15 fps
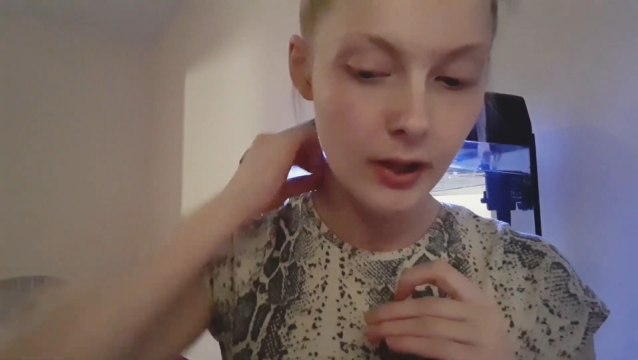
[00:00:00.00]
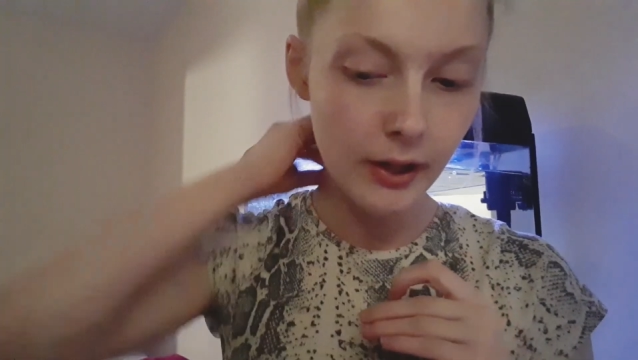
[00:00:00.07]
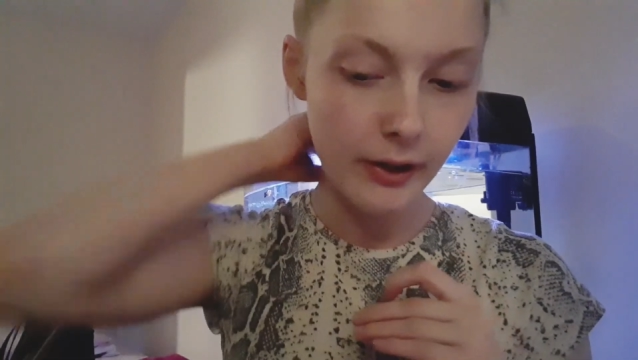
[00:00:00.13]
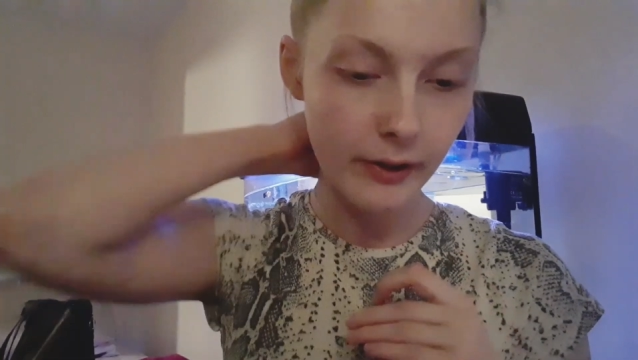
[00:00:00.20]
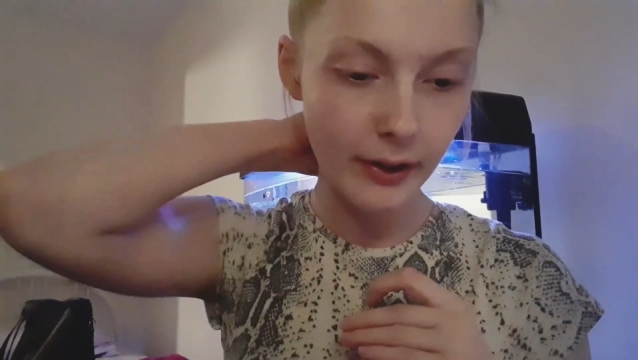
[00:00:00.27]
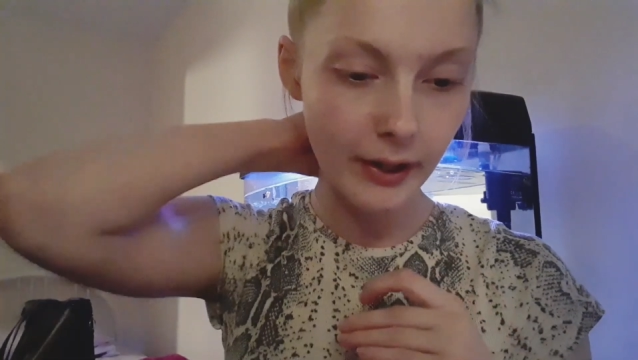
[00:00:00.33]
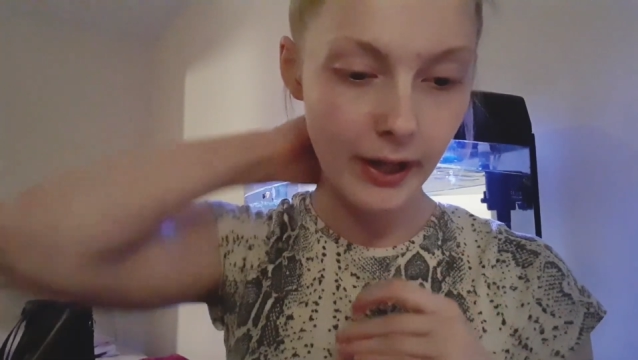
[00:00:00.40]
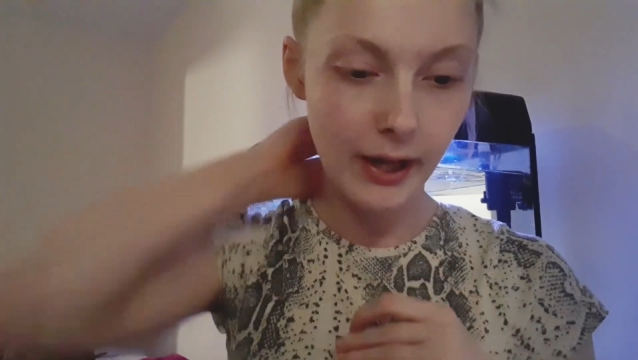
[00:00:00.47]

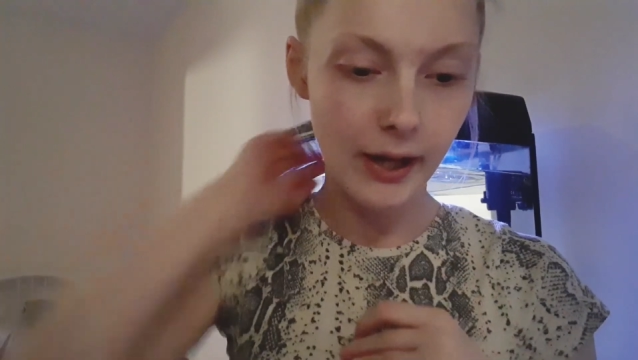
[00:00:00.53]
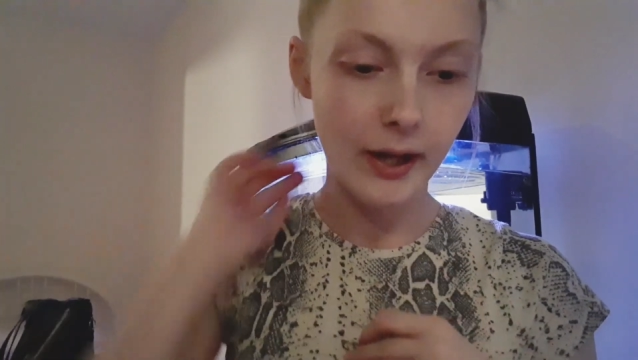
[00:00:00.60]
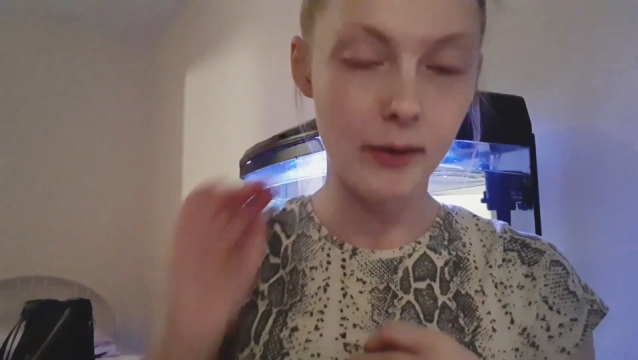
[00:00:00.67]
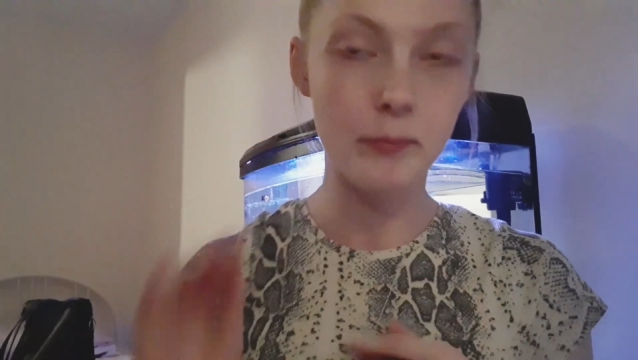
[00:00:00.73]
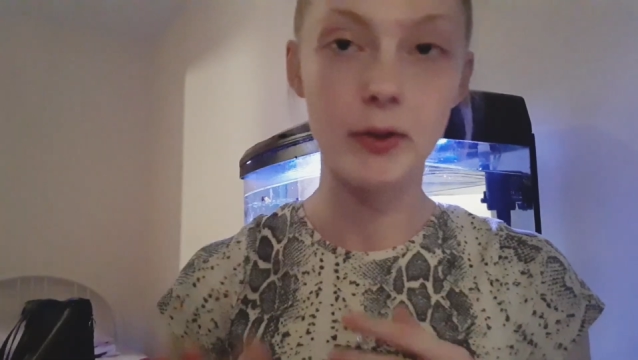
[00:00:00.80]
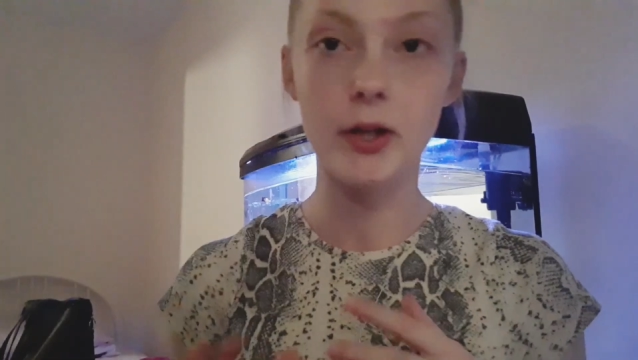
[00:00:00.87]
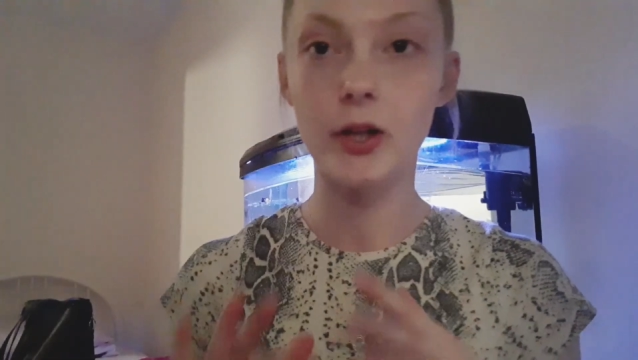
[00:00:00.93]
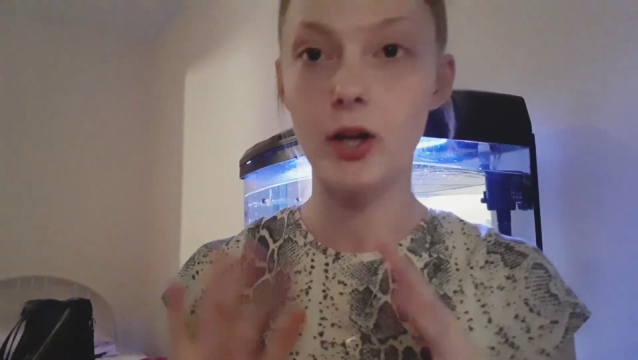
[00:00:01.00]
okay, I'm
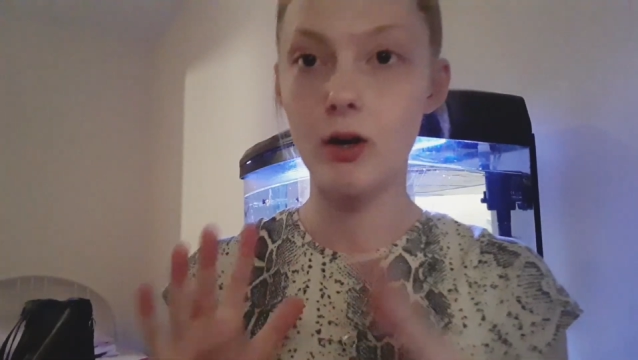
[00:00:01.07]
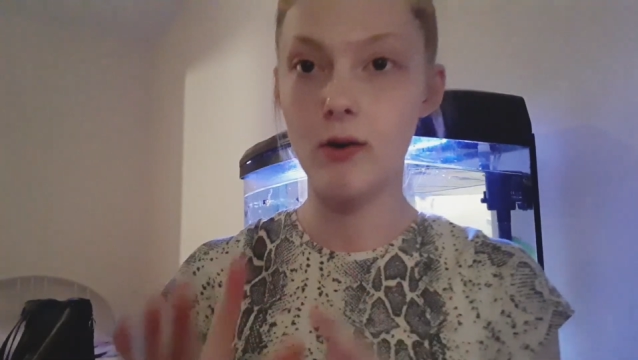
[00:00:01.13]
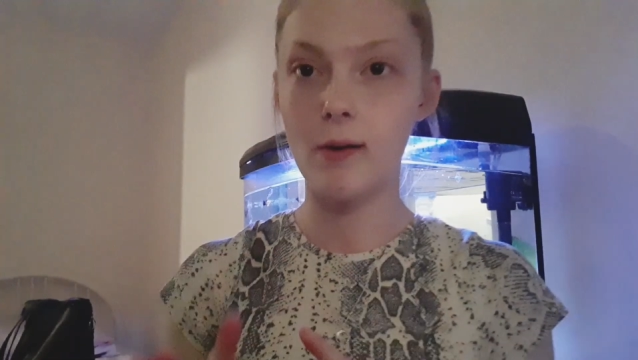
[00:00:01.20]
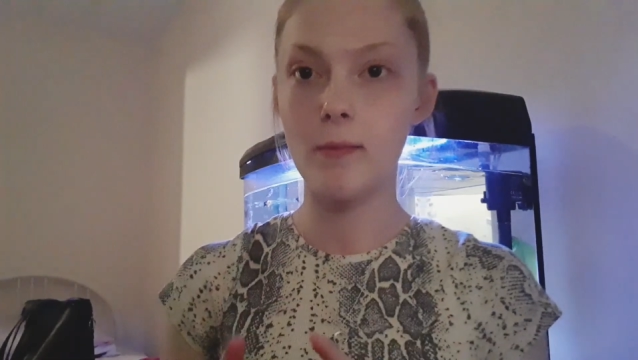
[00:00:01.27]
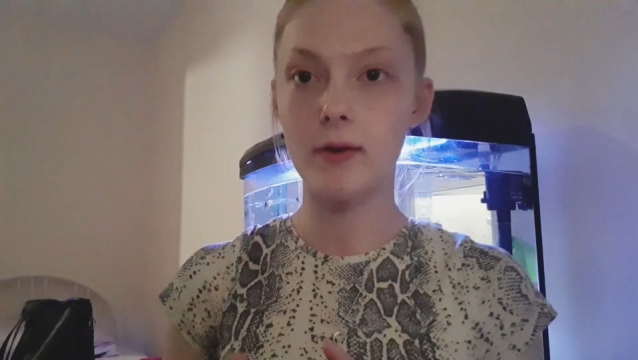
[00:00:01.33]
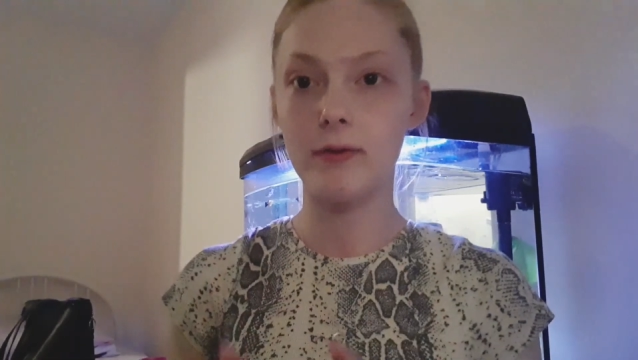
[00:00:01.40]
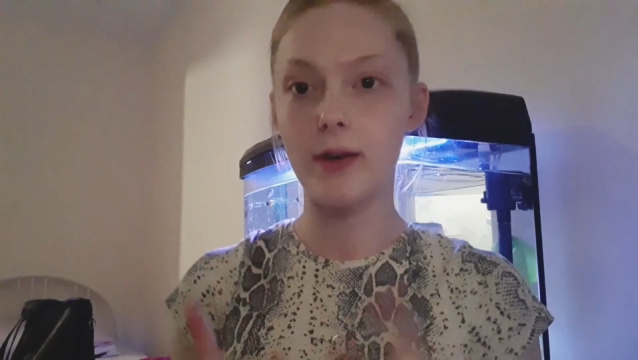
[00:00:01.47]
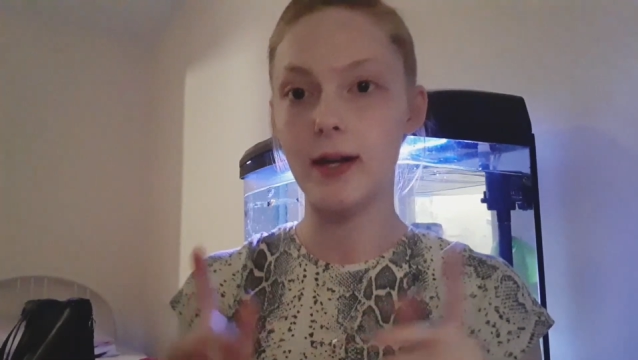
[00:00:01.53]
going to go at
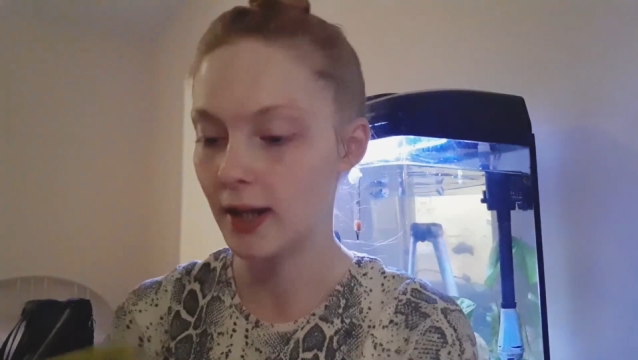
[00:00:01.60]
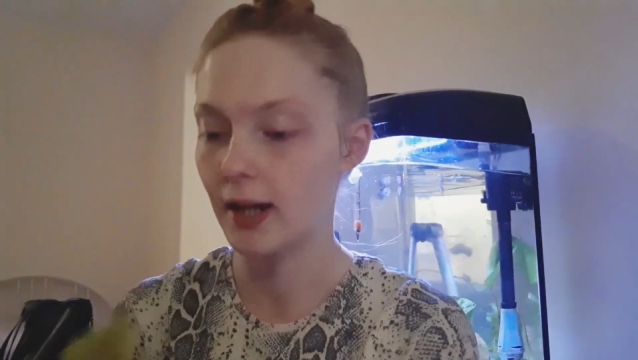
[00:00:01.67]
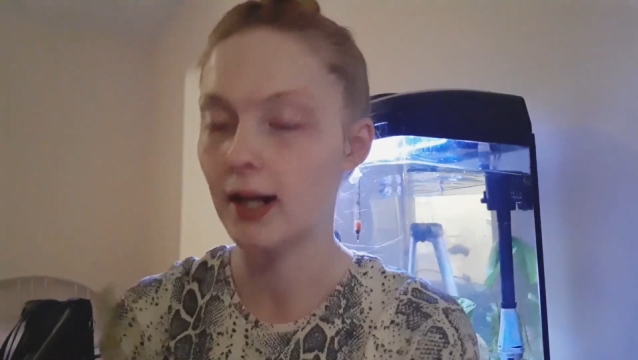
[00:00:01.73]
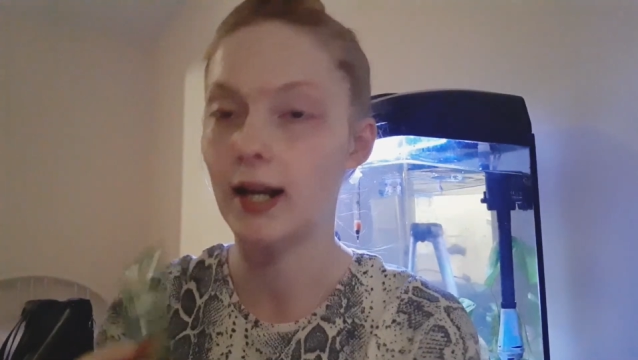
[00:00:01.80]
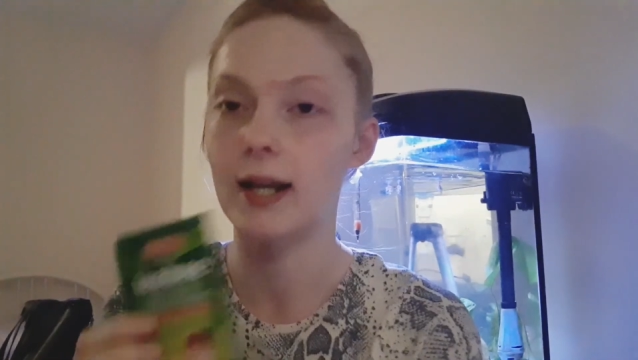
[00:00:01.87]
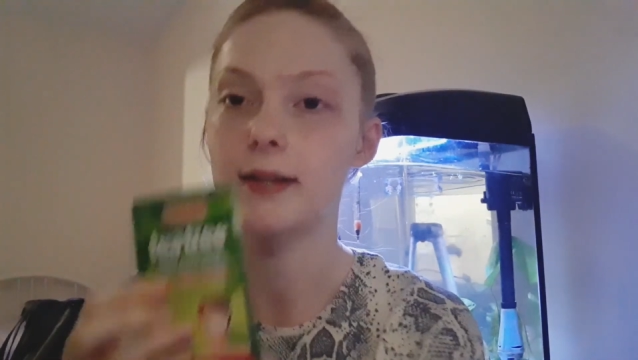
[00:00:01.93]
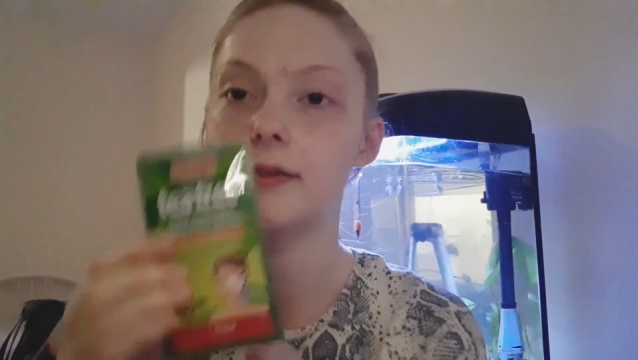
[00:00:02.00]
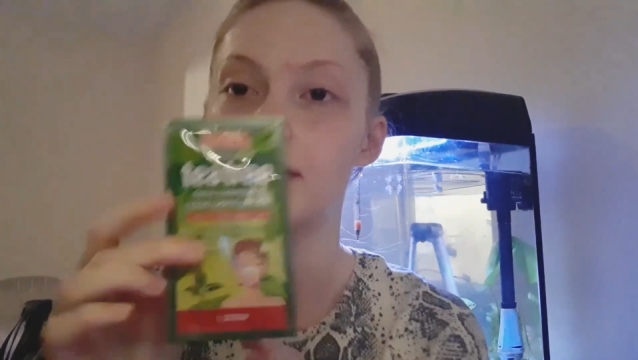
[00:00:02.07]
my face. Like
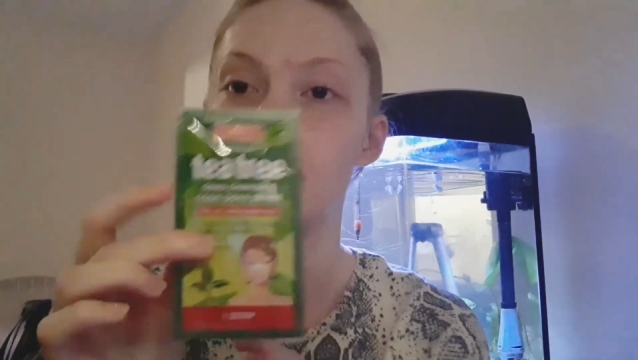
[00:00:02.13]
last